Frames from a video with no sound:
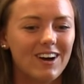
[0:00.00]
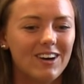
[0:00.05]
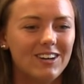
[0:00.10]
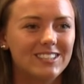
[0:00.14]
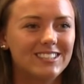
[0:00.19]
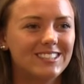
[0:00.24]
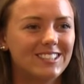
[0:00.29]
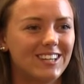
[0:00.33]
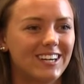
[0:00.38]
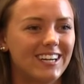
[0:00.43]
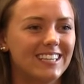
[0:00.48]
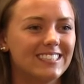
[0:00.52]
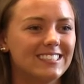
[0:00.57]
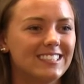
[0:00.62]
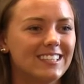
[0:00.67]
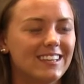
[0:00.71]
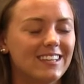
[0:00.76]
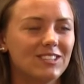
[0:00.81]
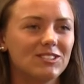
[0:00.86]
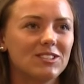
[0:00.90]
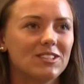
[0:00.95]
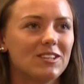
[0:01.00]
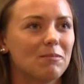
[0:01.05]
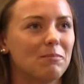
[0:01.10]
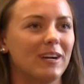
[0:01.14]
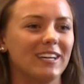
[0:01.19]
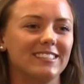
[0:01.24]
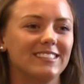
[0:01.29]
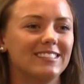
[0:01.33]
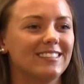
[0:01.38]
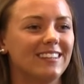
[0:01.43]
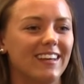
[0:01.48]
Oh, it's crazy. Those are the
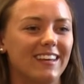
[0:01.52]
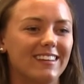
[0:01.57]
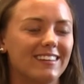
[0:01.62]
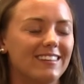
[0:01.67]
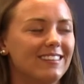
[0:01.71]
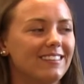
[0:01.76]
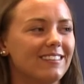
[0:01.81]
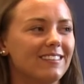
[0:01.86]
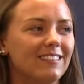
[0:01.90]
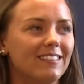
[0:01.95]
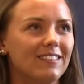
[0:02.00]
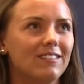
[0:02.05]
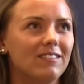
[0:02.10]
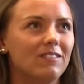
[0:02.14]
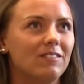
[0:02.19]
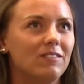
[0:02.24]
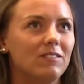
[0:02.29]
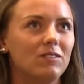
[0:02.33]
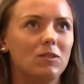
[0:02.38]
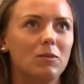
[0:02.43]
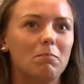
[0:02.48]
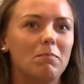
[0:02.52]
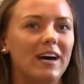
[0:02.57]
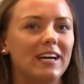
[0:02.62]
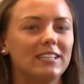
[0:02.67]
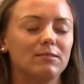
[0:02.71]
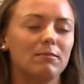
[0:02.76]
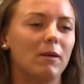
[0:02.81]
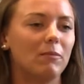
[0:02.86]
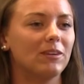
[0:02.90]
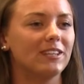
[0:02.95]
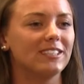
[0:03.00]
best
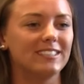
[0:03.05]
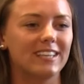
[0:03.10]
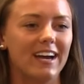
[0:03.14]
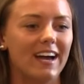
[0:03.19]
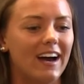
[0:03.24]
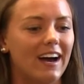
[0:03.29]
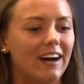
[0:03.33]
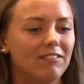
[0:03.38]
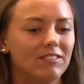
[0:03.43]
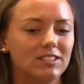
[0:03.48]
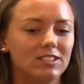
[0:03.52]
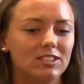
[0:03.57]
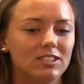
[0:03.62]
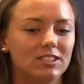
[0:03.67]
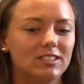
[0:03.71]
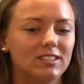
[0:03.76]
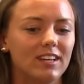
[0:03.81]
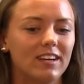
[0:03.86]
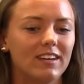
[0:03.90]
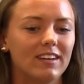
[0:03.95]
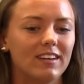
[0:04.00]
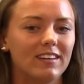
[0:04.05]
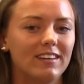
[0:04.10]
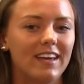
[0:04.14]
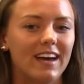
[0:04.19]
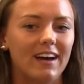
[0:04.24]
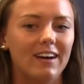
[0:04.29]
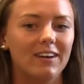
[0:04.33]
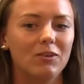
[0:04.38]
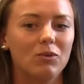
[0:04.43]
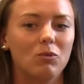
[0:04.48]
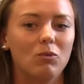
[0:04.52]
memories I have. It's just like,
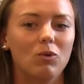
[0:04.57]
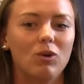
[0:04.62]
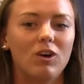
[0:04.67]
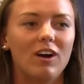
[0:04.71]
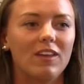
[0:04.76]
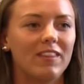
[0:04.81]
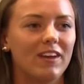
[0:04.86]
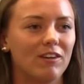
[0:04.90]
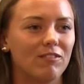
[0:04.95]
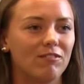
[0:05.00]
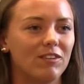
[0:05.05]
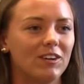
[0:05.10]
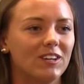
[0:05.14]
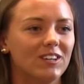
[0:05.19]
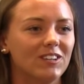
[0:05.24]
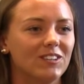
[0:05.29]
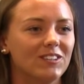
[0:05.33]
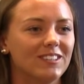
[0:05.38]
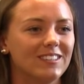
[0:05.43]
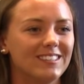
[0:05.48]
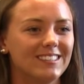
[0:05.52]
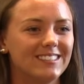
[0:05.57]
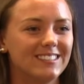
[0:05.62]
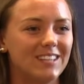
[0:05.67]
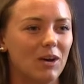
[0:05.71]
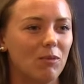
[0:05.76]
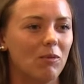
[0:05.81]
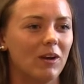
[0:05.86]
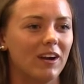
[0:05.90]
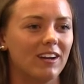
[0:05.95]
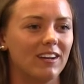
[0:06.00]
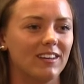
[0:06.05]
yeah, we're on their field
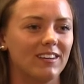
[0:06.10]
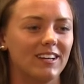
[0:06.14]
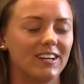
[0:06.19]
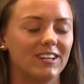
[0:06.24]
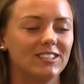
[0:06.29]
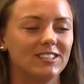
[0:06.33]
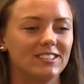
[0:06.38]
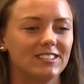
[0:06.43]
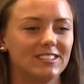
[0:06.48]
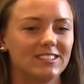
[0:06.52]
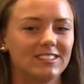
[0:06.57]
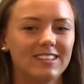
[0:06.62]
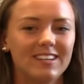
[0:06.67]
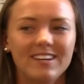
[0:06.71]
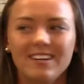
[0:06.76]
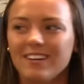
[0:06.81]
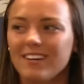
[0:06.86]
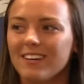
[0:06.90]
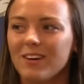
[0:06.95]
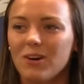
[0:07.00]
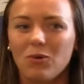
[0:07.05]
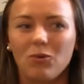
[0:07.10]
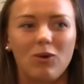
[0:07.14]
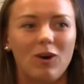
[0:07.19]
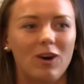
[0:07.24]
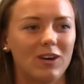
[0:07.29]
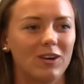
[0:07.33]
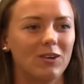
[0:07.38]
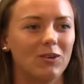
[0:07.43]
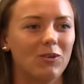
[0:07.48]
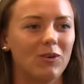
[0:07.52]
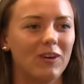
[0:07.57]
celebrating, and they're just
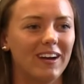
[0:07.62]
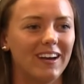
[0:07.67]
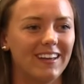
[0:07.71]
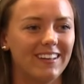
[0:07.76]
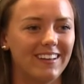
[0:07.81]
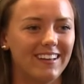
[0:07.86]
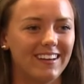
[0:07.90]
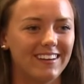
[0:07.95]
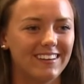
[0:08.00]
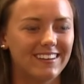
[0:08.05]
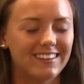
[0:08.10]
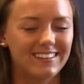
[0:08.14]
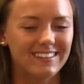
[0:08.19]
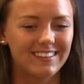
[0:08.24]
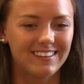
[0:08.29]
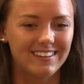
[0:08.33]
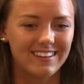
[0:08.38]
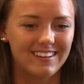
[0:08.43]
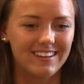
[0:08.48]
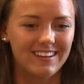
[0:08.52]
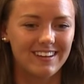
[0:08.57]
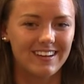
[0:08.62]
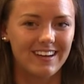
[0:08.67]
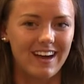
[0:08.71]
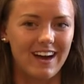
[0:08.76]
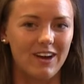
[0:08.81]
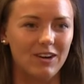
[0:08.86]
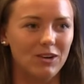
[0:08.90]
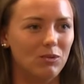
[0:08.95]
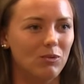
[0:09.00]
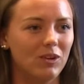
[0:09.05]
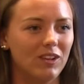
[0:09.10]
walking away like,
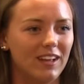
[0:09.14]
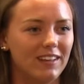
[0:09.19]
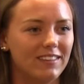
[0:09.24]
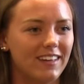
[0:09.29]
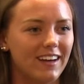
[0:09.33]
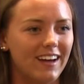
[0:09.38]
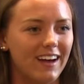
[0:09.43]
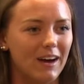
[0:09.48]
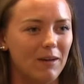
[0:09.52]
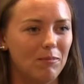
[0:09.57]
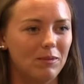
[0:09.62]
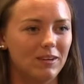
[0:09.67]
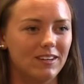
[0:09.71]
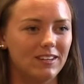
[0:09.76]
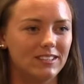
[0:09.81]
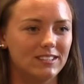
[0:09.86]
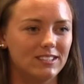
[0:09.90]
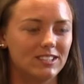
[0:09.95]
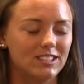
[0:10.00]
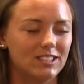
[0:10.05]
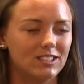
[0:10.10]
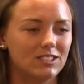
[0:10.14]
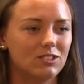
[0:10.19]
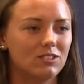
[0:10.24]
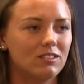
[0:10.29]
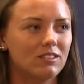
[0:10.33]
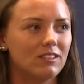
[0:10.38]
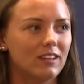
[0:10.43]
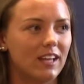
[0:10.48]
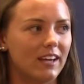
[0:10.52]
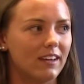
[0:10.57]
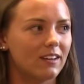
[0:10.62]
how did we let that happen? And it's just
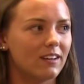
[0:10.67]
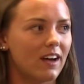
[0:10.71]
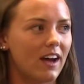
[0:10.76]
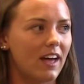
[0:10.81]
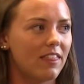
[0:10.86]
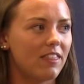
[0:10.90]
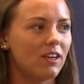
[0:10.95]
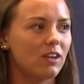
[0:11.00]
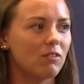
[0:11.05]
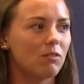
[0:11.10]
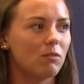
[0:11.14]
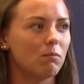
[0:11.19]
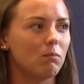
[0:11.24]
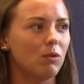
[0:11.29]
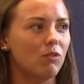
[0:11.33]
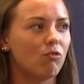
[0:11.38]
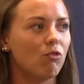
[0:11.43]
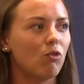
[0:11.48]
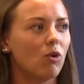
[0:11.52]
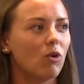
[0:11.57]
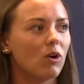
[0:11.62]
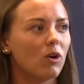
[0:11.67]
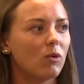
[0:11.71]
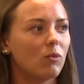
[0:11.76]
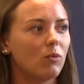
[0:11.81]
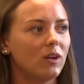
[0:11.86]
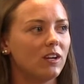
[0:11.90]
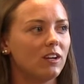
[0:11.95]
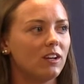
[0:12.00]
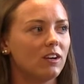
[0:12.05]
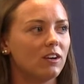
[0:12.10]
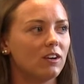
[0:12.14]
like, I think before
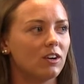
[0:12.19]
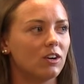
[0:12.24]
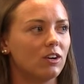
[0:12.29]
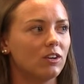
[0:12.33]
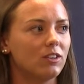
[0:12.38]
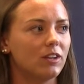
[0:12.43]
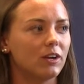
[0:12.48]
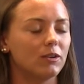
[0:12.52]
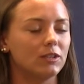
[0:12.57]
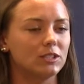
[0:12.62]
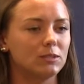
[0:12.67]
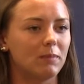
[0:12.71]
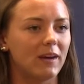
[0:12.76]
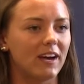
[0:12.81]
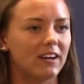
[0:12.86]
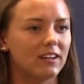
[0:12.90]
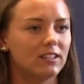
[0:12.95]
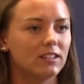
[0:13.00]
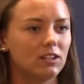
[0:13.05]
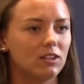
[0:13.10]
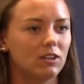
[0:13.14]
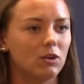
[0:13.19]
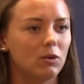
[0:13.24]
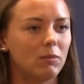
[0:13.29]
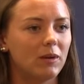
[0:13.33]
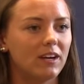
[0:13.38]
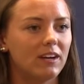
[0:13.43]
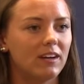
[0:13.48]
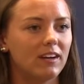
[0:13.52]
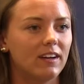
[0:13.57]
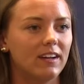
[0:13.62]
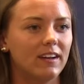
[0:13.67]
we needed to earn their respect a little
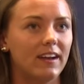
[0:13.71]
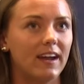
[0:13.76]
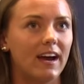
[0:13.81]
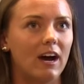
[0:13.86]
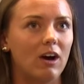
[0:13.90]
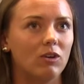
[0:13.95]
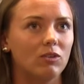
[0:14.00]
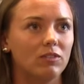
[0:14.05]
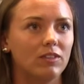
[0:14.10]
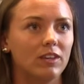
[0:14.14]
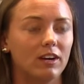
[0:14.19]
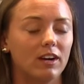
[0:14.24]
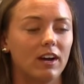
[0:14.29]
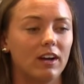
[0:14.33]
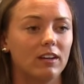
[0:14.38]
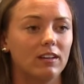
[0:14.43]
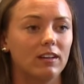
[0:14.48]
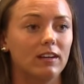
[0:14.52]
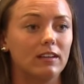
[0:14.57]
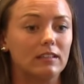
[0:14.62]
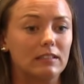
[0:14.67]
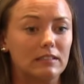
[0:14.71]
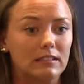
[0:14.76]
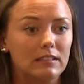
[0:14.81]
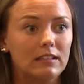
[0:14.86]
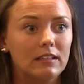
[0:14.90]
bit, and now they're kind of like,